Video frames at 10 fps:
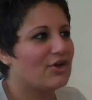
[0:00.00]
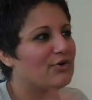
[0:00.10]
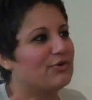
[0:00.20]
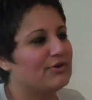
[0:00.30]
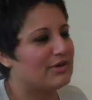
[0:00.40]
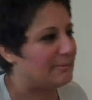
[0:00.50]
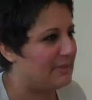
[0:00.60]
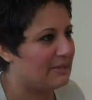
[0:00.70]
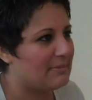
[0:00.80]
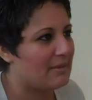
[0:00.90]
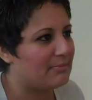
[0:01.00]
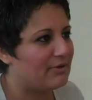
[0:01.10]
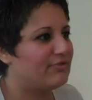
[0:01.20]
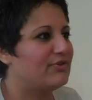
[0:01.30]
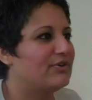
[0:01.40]
Go be a
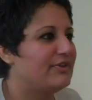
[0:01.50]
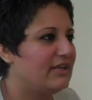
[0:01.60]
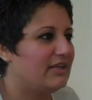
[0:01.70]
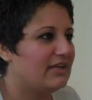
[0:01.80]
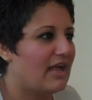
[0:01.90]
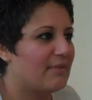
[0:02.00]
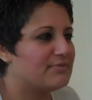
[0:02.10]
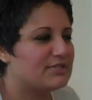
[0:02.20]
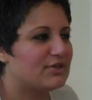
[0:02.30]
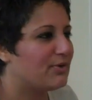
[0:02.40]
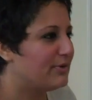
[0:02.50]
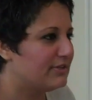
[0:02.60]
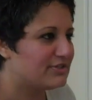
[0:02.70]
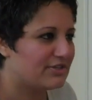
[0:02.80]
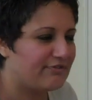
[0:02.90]
member for the Amputee
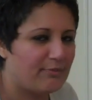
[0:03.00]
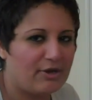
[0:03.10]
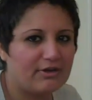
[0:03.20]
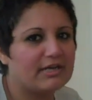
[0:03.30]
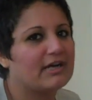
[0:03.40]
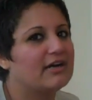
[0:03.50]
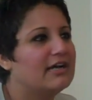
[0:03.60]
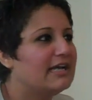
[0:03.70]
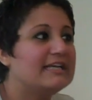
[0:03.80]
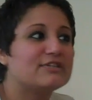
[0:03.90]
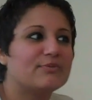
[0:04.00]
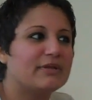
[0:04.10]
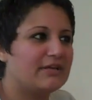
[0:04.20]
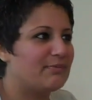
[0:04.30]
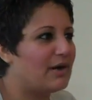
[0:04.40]
Coalition of America. He told
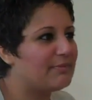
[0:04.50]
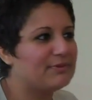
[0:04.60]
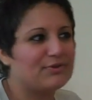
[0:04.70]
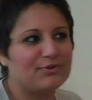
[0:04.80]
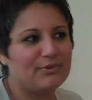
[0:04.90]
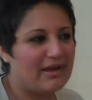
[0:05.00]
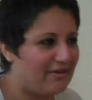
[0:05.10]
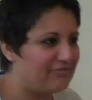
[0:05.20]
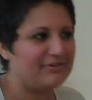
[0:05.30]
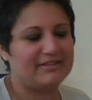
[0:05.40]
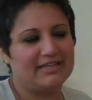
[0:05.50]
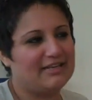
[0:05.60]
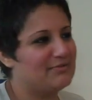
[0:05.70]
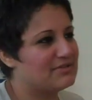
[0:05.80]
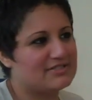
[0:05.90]
me, he walked me through
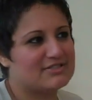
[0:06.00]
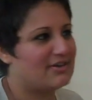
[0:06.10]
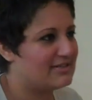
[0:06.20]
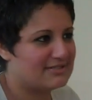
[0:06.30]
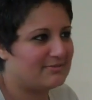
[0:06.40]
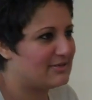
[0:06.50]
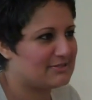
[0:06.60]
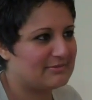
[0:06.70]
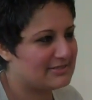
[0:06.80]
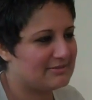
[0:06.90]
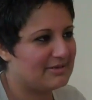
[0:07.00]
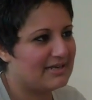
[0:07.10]
everything. It was just awesome, awesome guy.